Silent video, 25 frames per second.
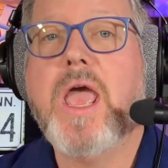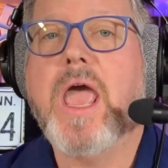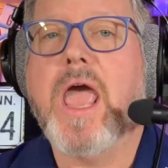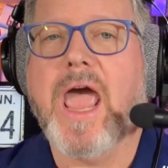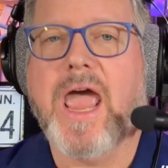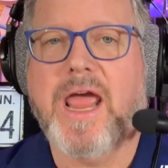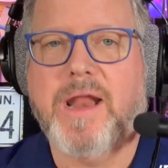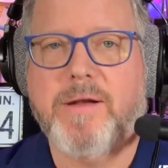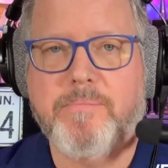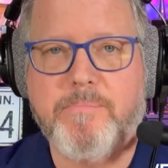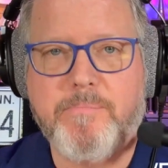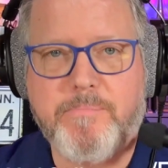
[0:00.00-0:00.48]

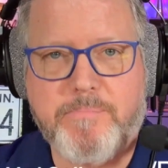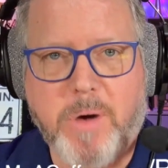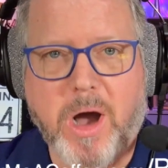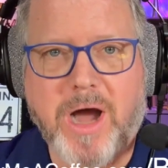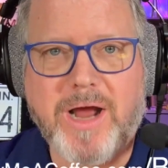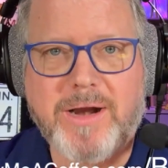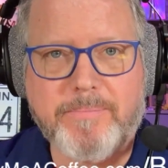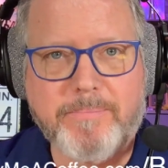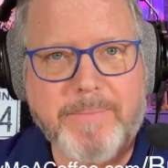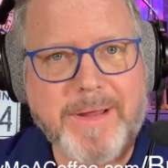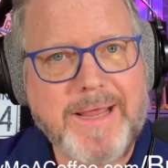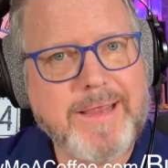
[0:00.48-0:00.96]
and
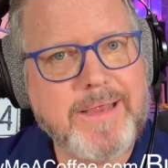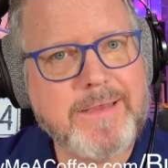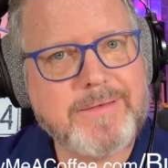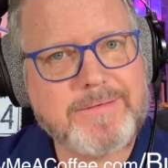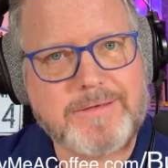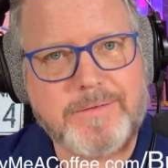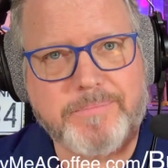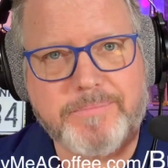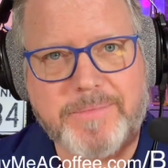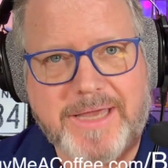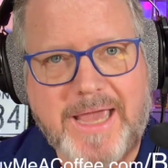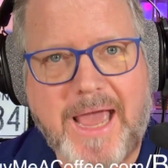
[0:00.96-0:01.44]
bought me
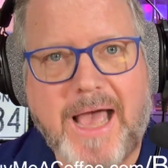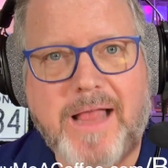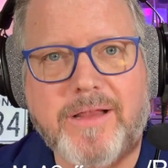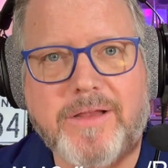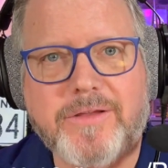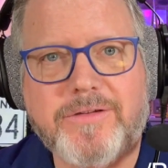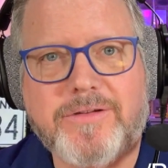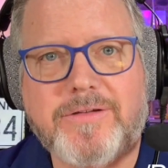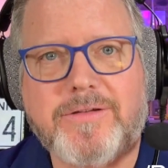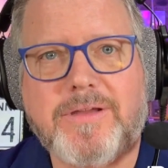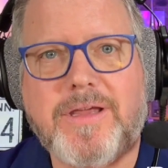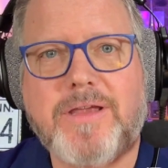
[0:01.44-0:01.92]
some
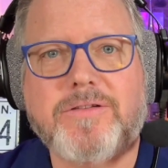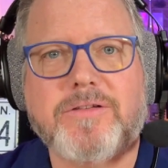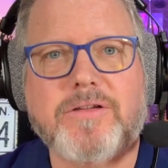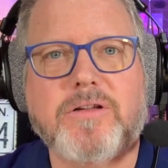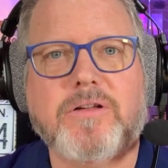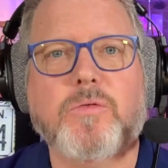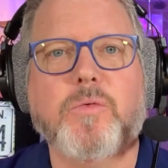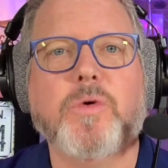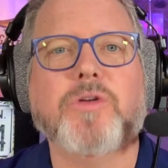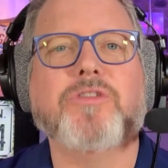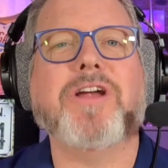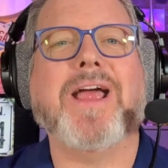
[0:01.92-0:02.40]
gallons of
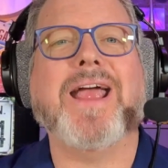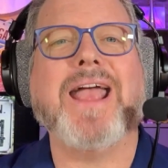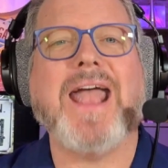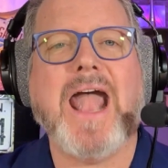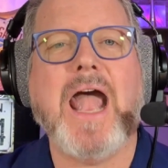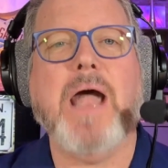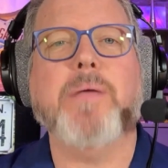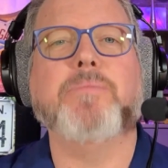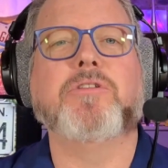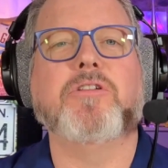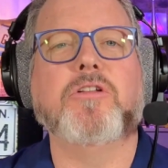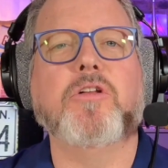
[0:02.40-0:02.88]
diesel, which I
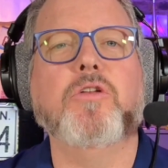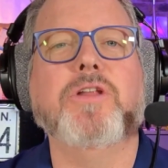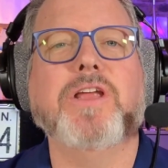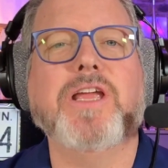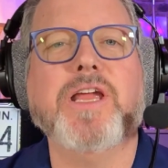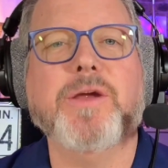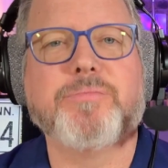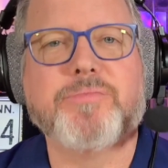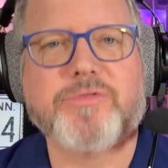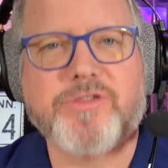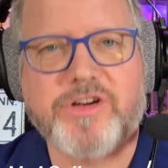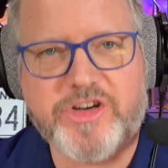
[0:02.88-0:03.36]

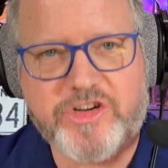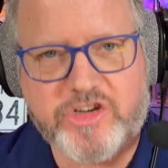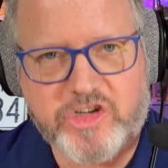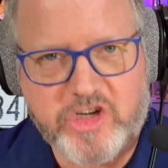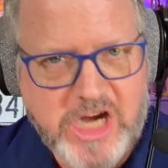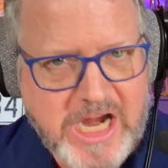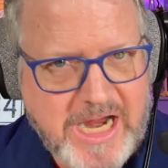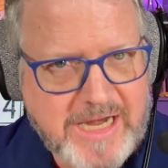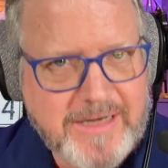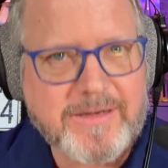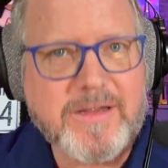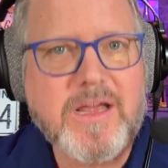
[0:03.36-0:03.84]
absolutely
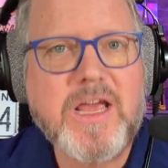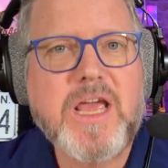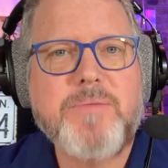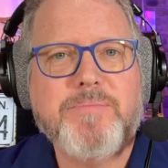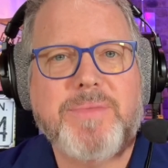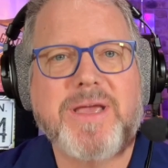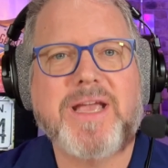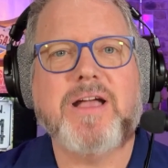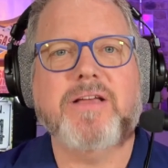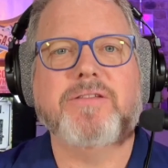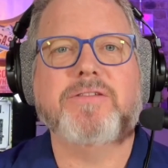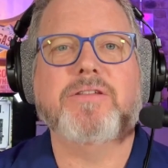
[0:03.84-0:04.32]
appreciate.
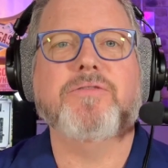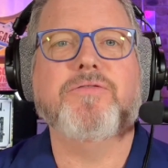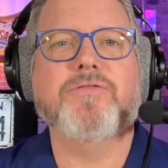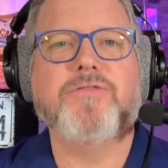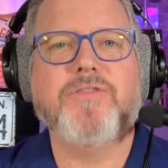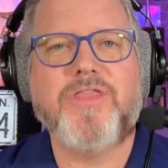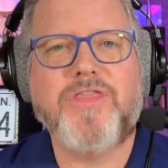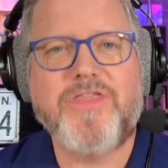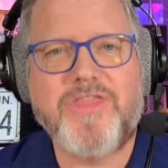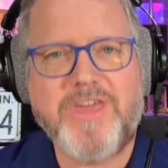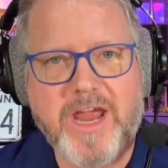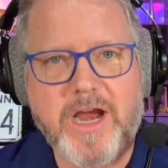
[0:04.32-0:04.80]
Because
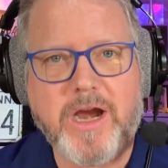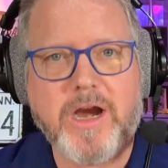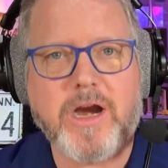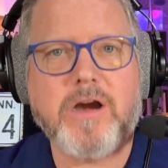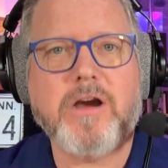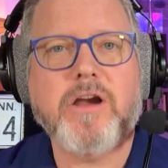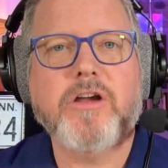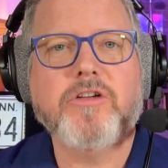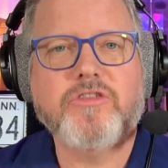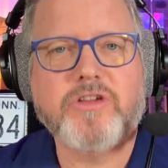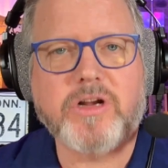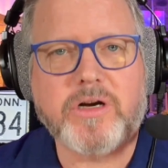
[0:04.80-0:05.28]
of
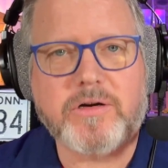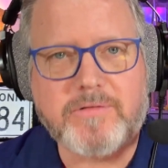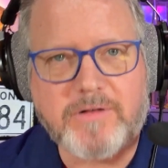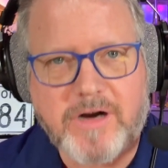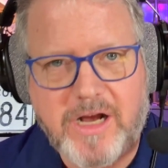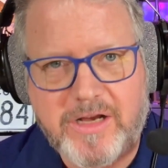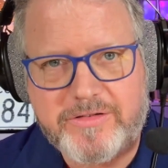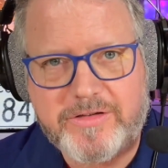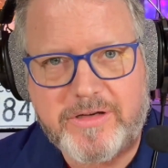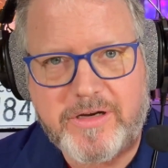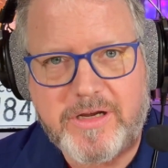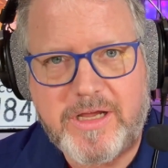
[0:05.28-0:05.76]
their
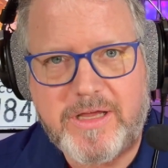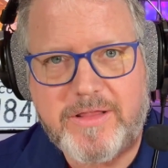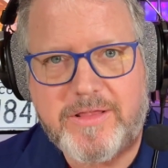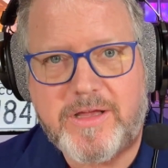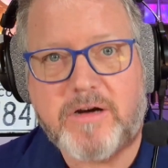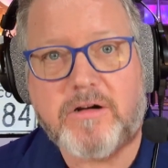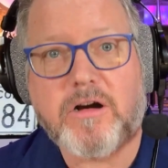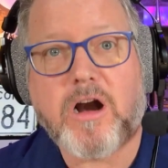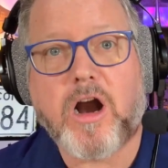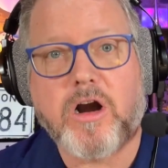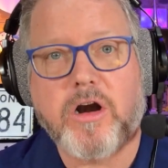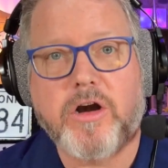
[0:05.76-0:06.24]
generosity,
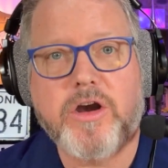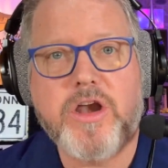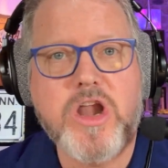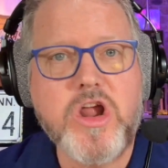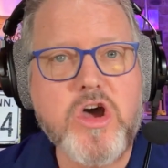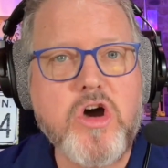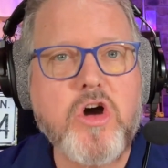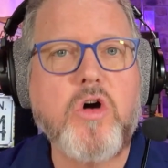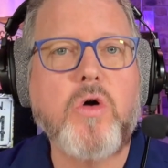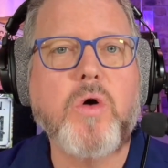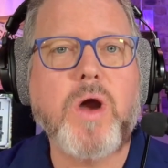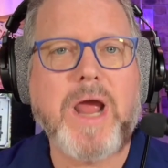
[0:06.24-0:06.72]
there are
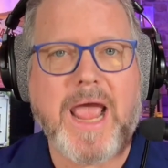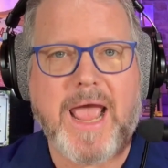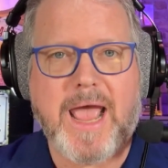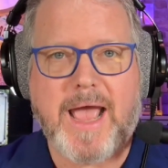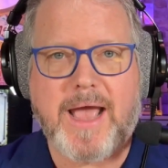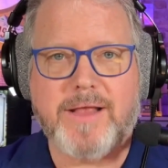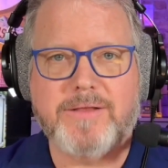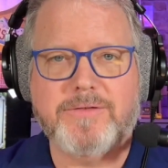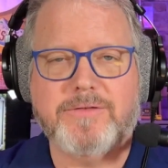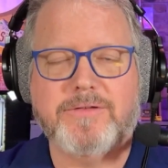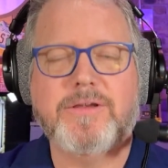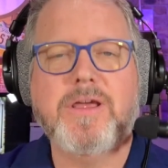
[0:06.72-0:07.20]
no
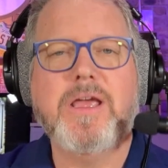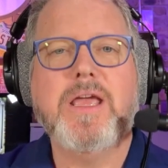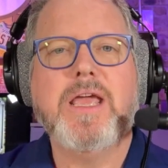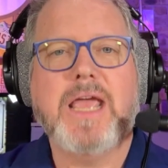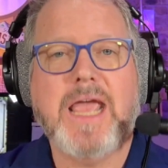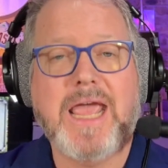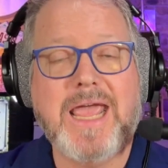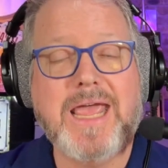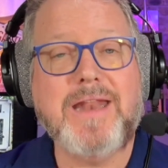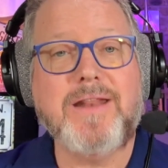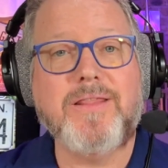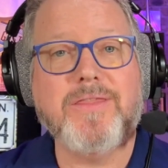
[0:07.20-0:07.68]
ads.
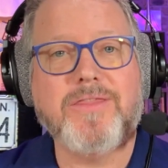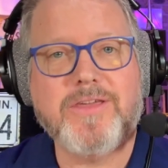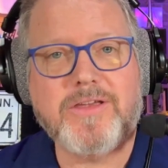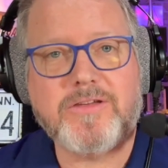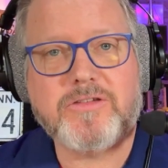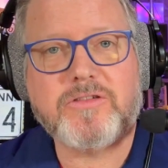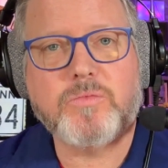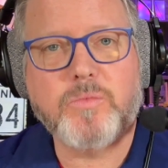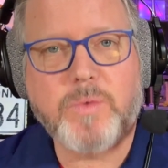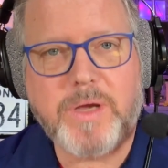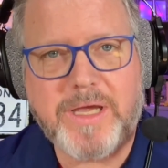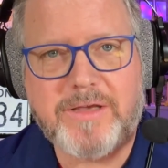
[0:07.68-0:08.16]
In
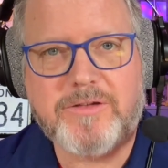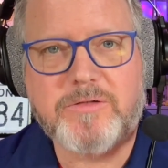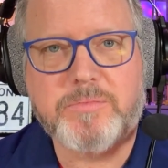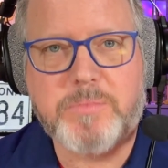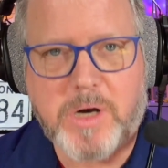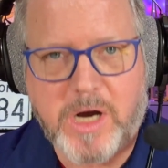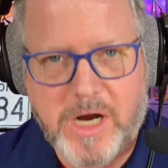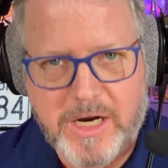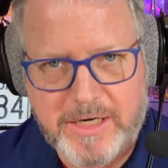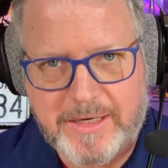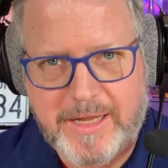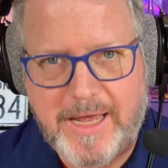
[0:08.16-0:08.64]
this week's
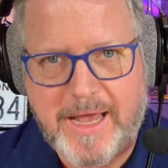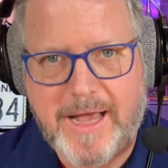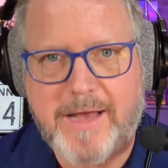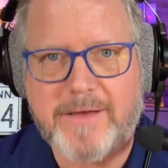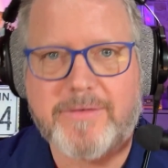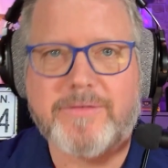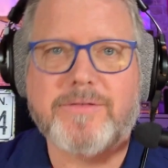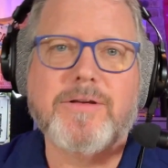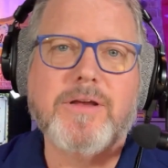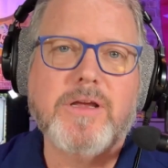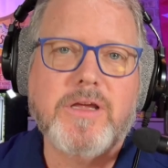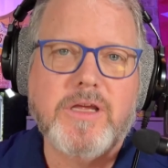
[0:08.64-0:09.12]

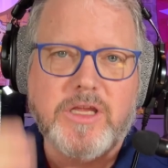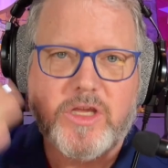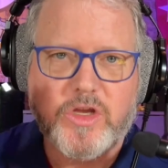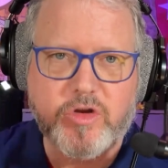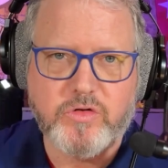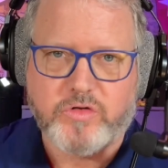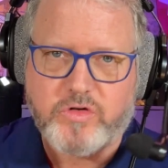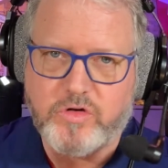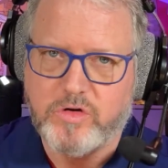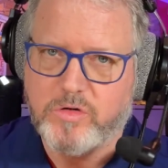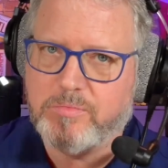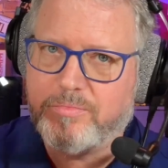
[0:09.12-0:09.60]
podcast,
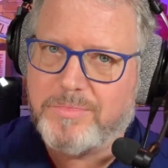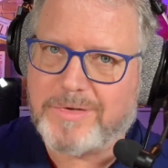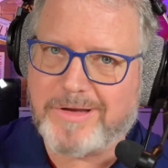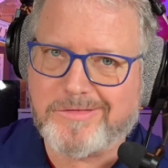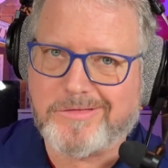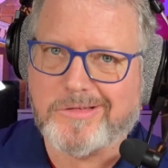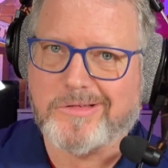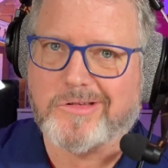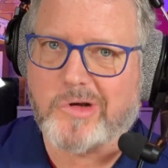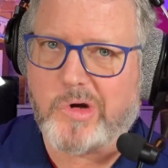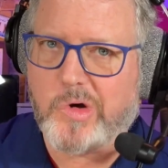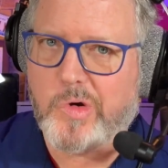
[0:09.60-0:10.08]
YouTube
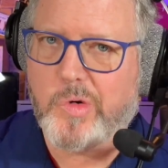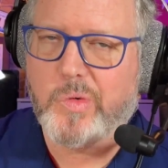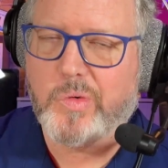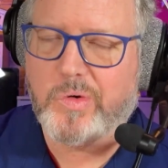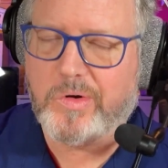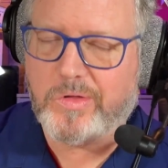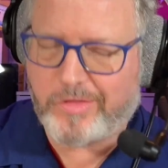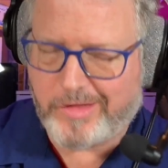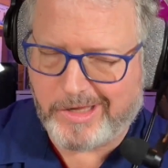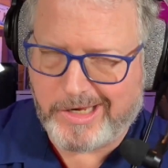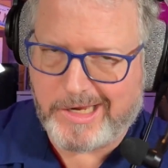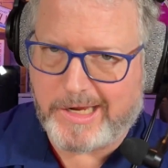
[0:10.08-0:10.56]
does its
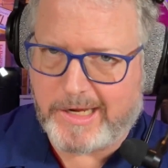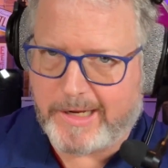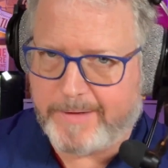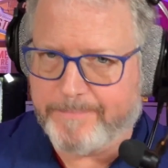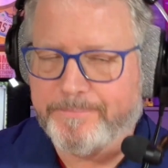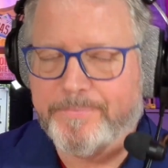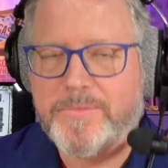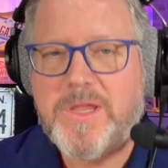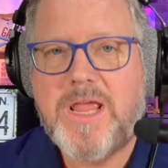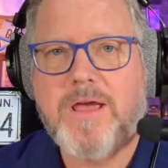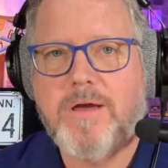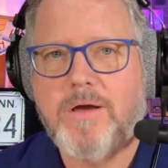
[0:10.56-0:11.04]
own
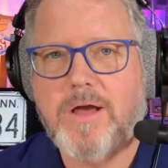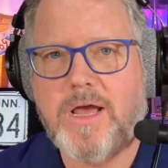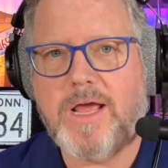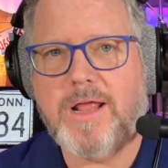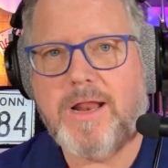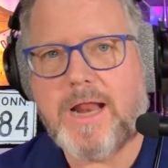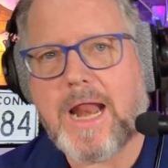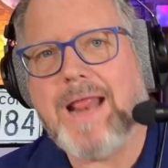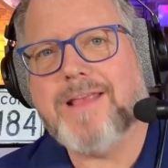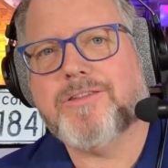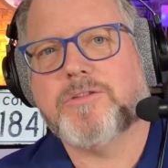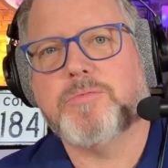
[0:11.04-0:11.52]
thing.
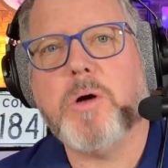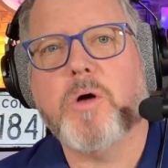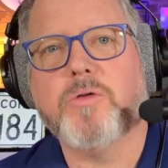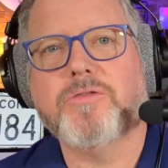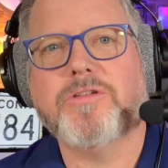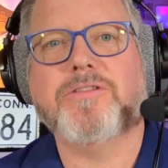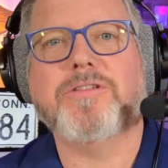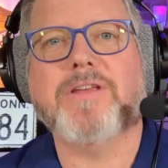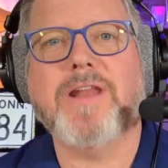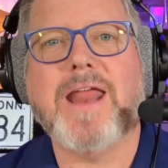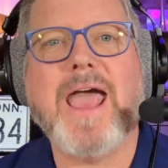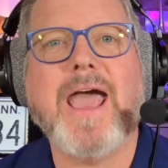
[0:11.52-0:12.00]
And I
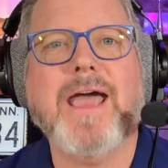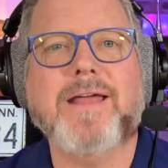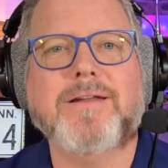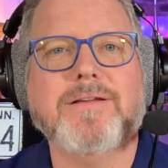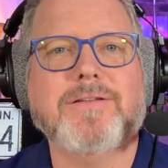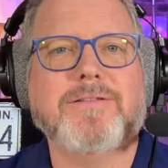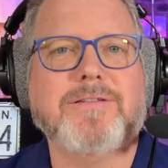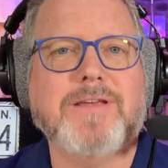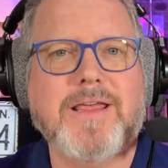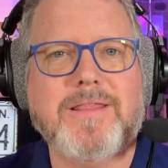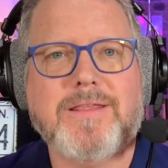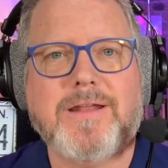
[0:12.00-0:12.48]
suppose it's an ad
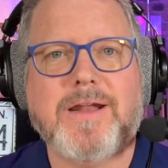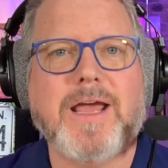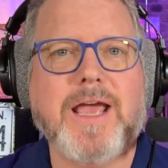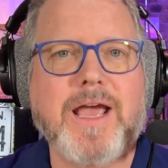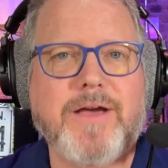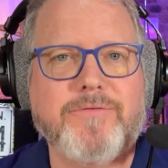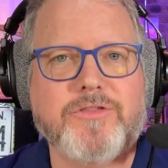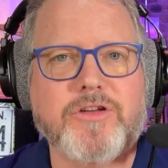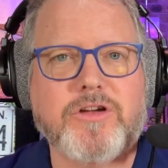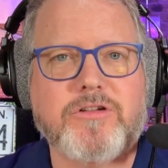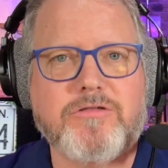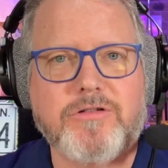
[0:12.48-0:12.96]
to say that I
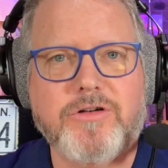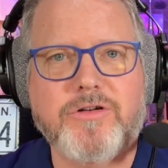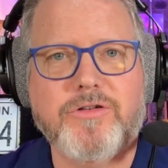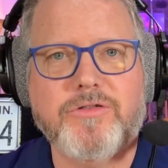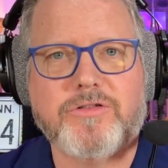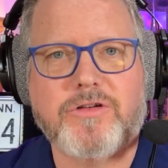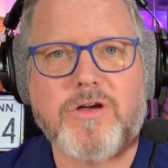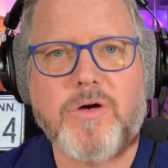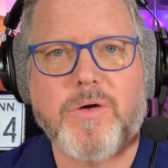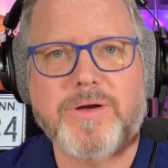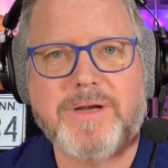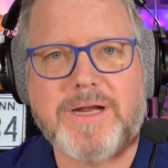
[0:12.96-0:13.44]
have the
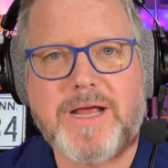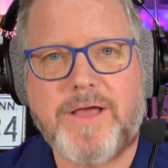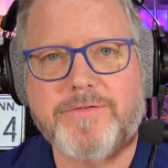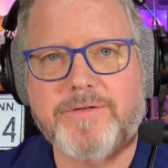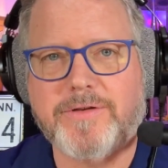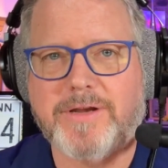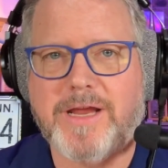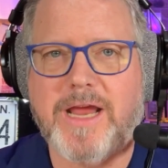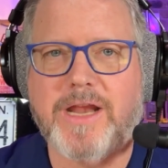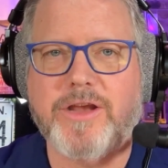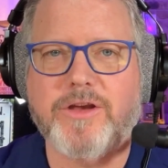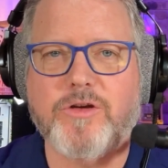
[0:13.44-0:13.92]
cruise going down the
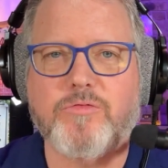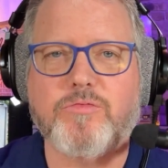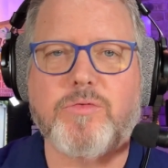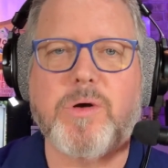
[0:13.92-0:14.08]
Danube